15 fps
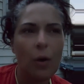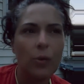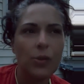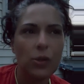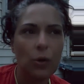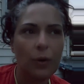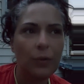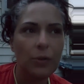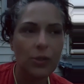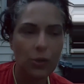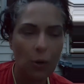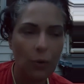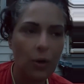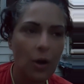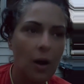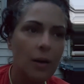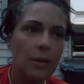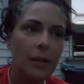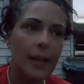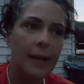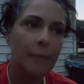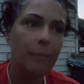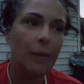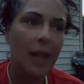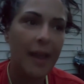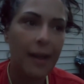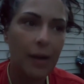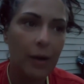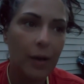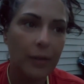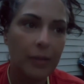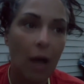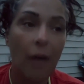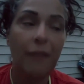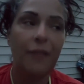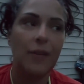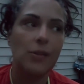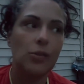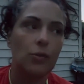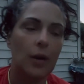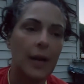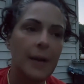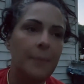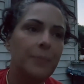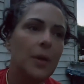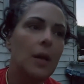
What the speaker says: sonar, like dolphins, right?